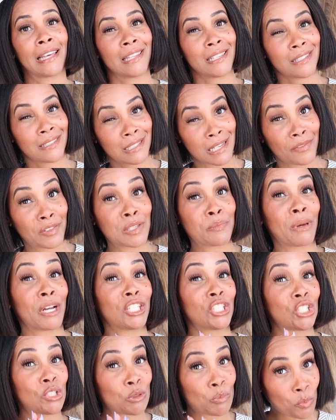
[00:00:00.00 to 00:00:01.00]
yeah this is definitely my
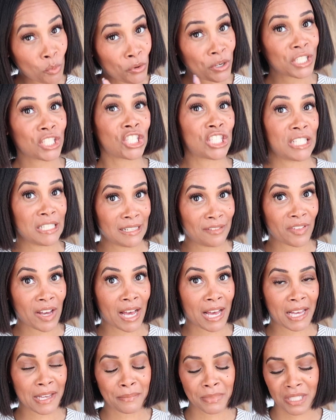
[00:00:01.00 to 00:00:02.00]
sporty chic
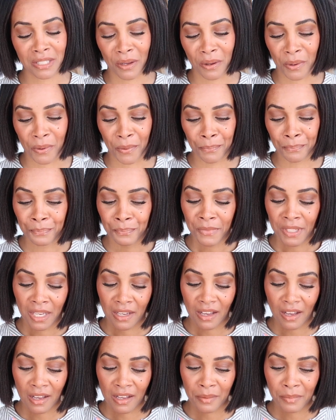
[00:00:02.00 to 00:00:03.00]
vibe so
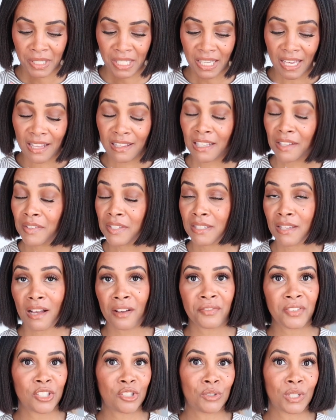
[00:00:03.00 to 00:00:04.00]
um, but yeah i love this
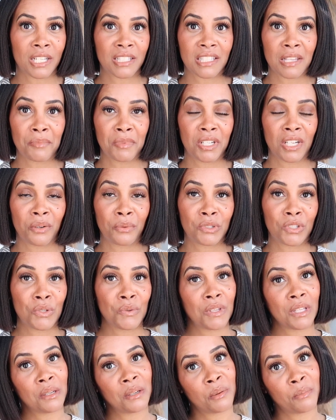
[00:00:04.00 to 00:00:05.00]
outfit you guys let me know what
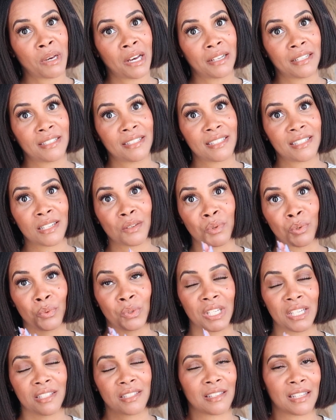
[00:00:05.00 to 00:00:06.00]
you think about it and we'll
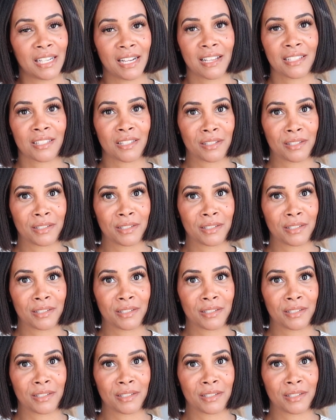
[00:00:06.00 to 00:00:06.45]
get to the next